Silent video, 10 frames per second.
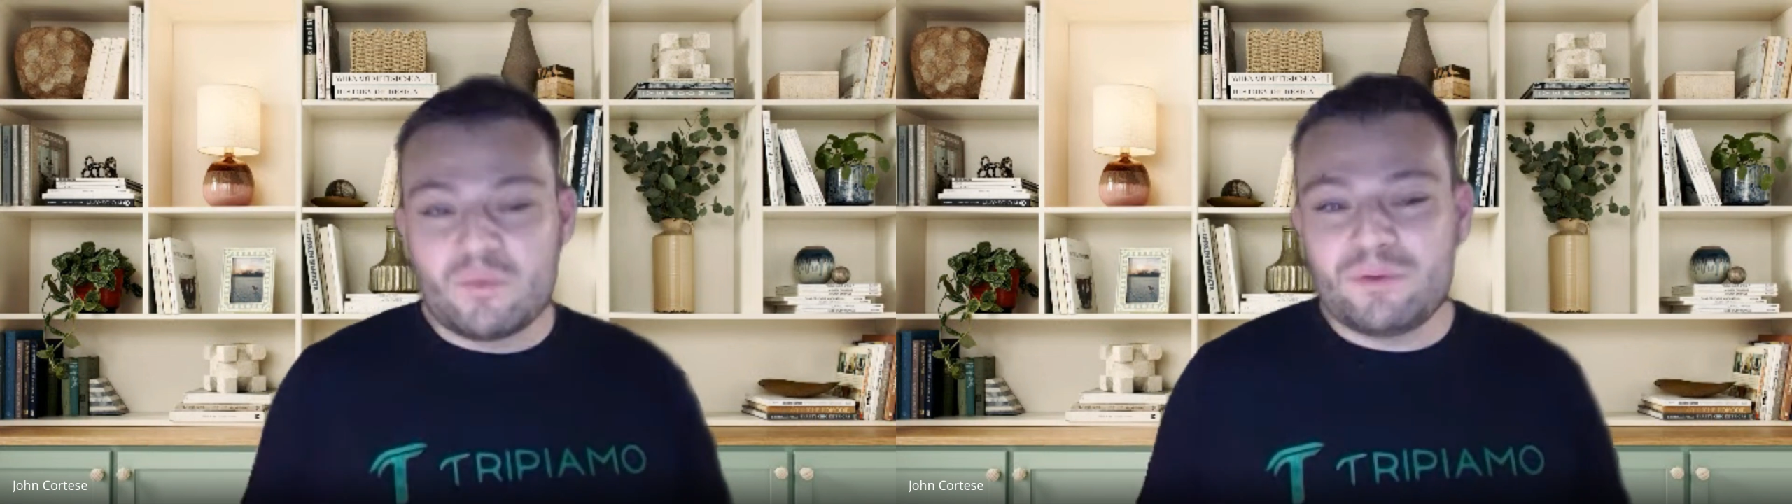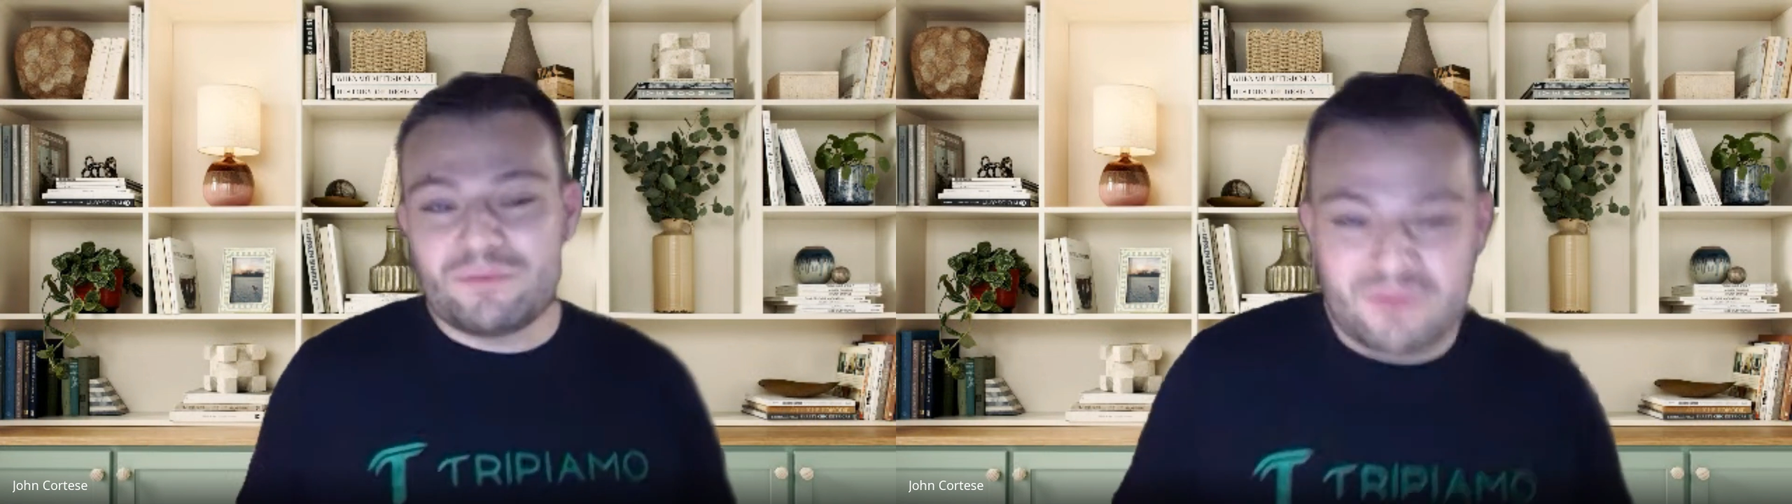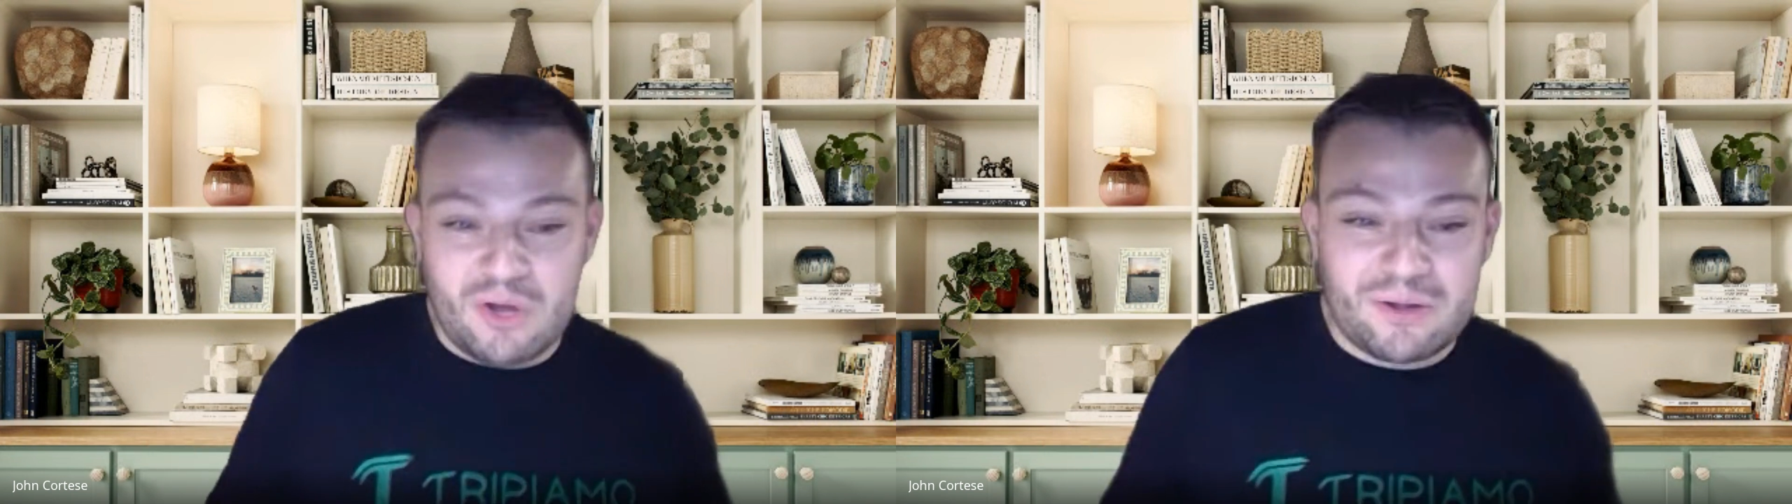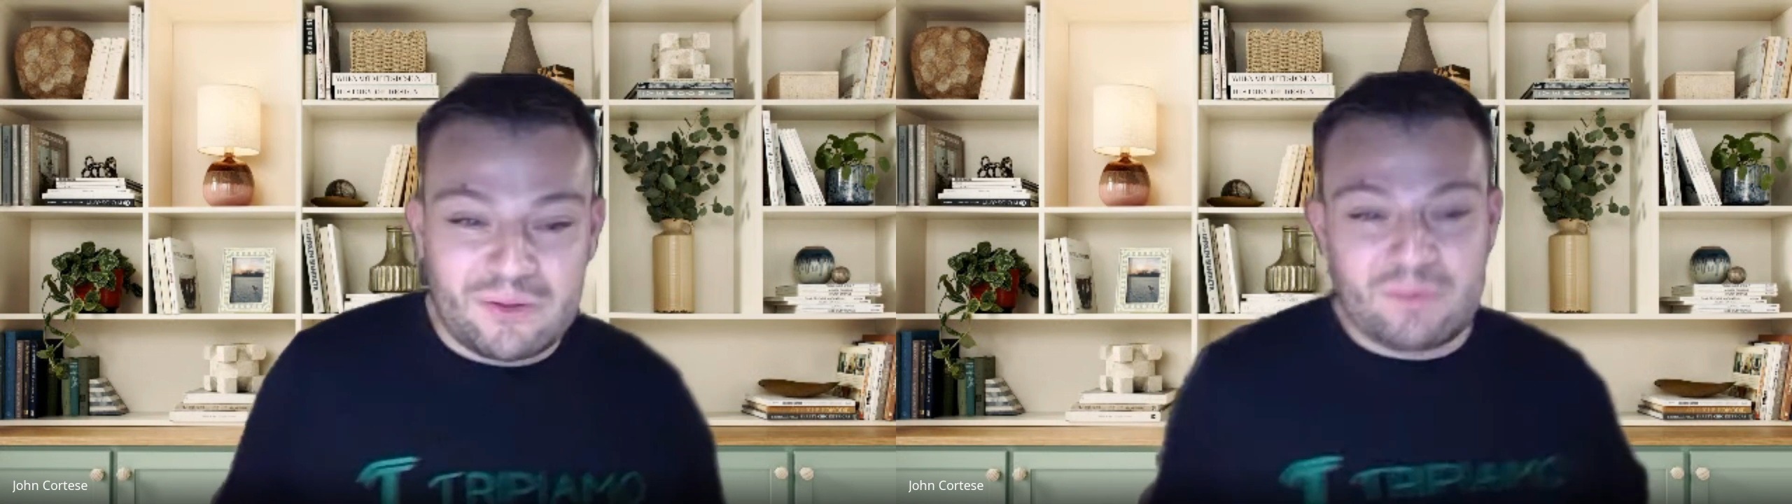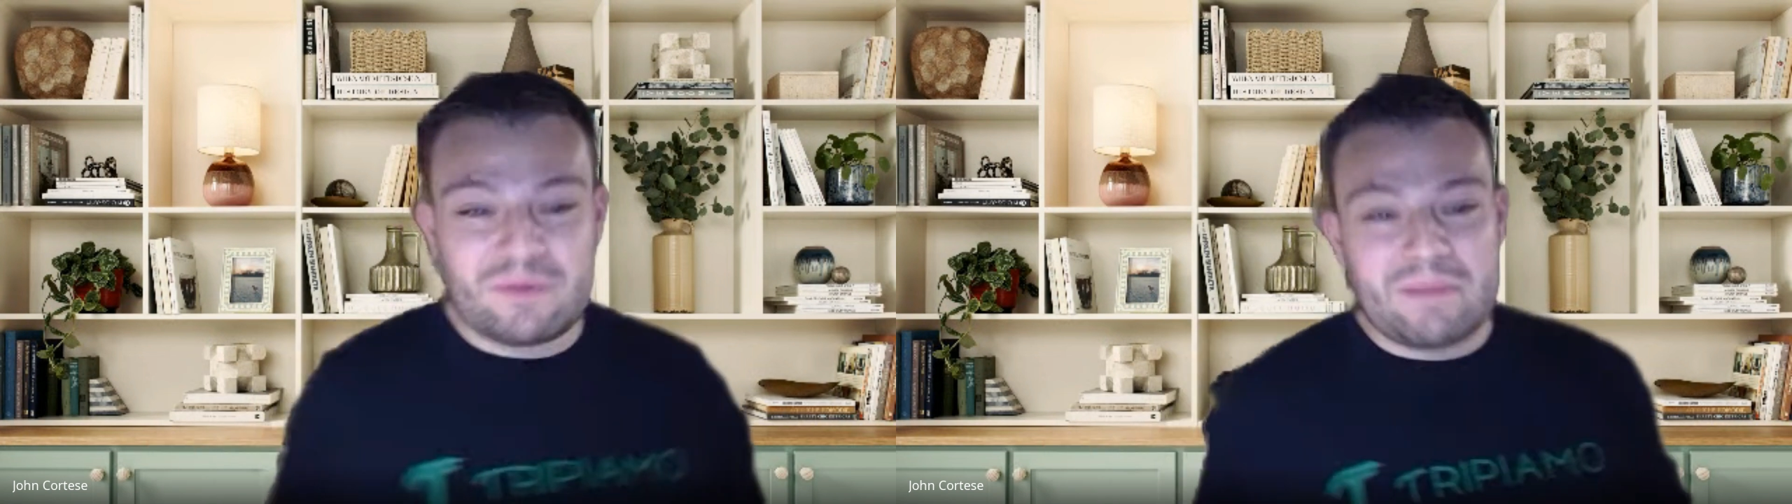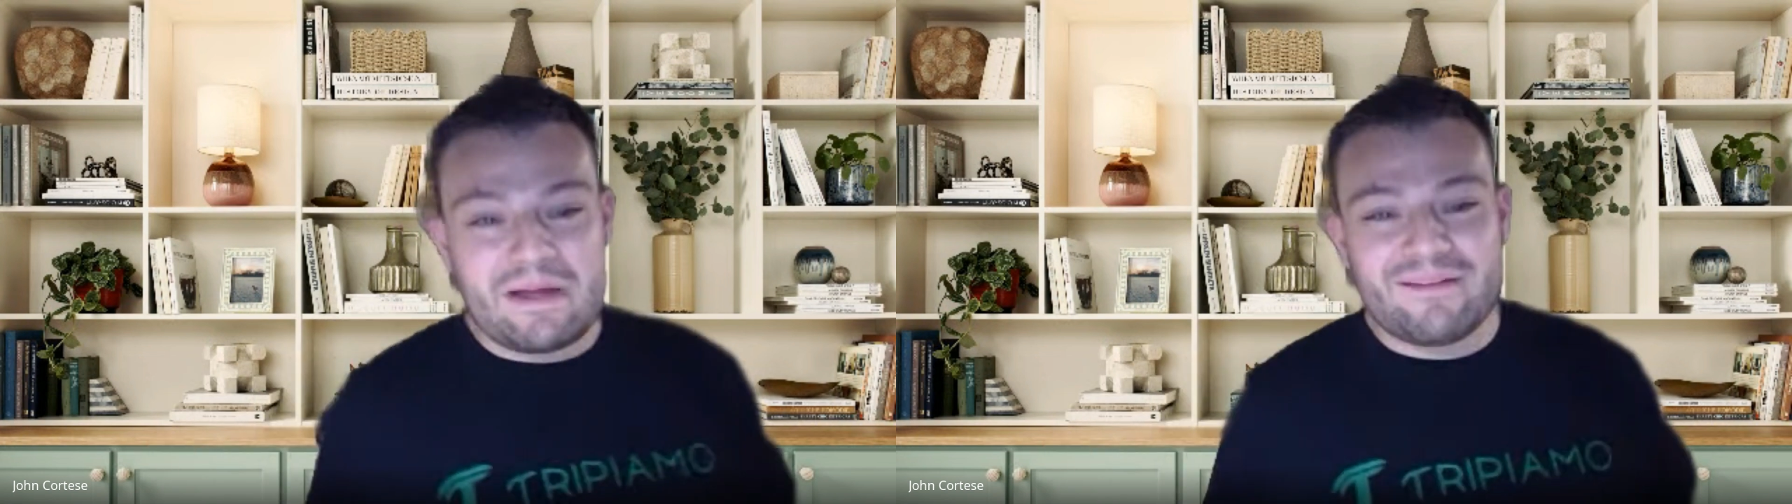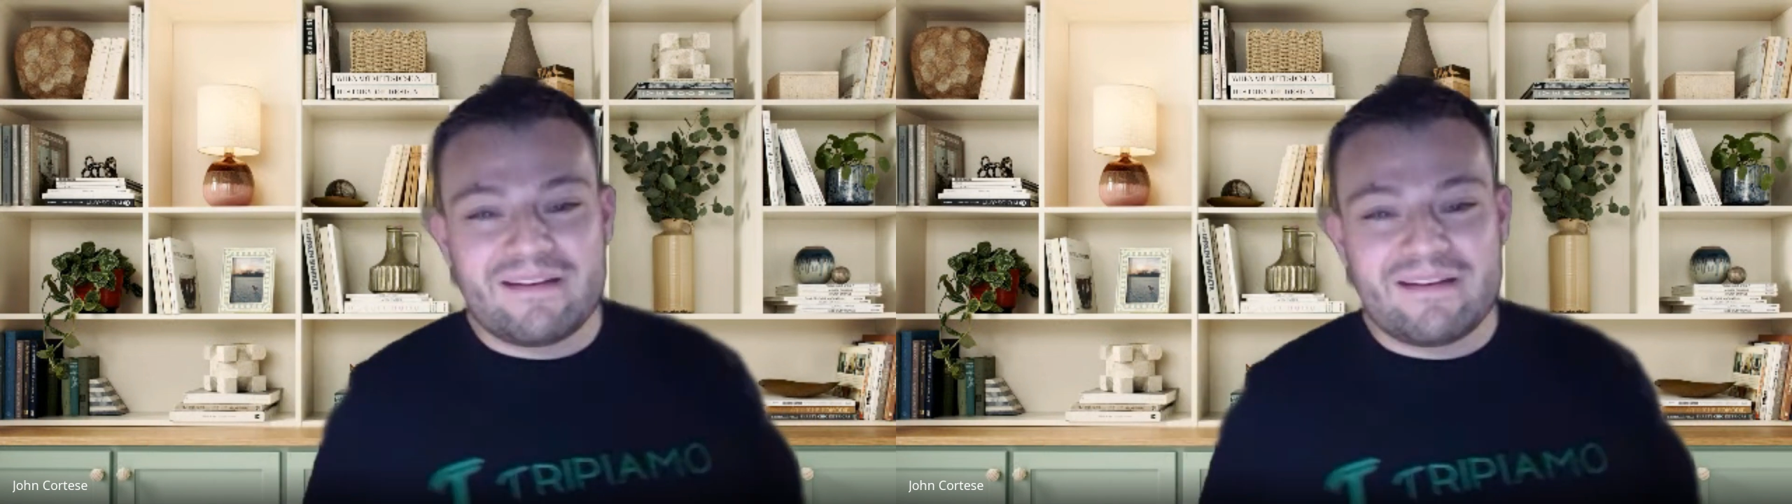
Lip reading: we'll talk a little bit about